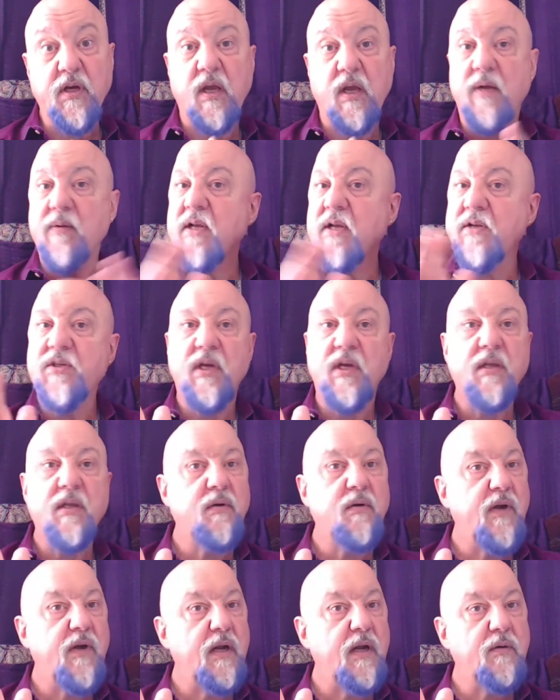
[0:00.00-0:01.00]
I'm not saying
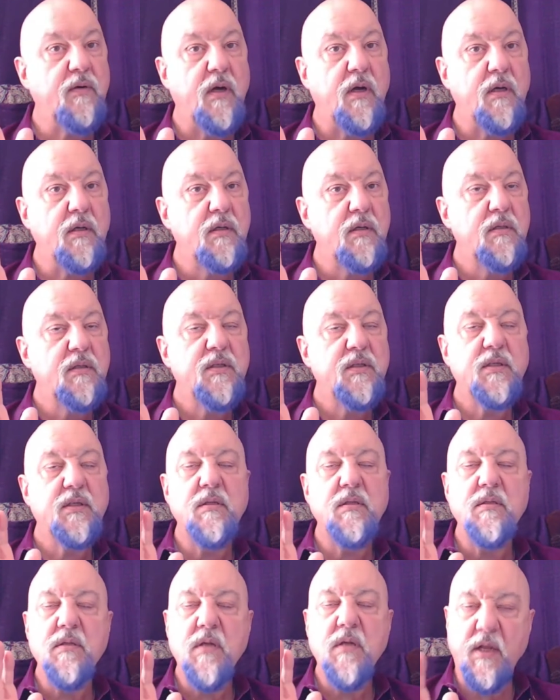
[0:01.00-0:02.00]
they're right or wrong. It's
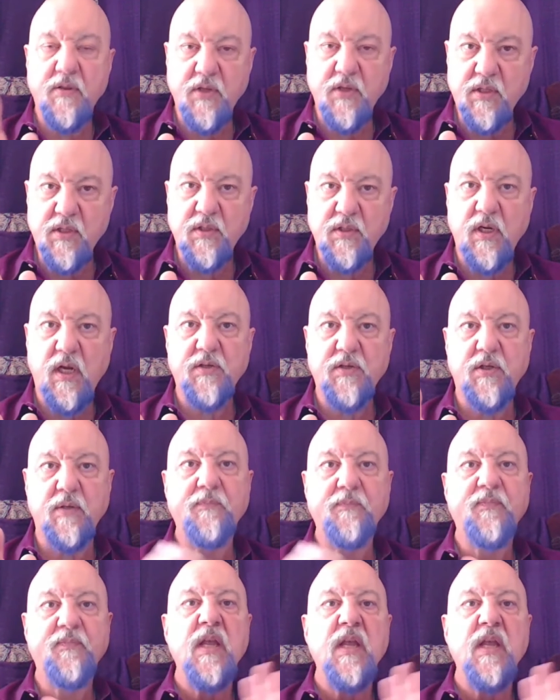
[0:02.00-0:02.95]
not the discussion.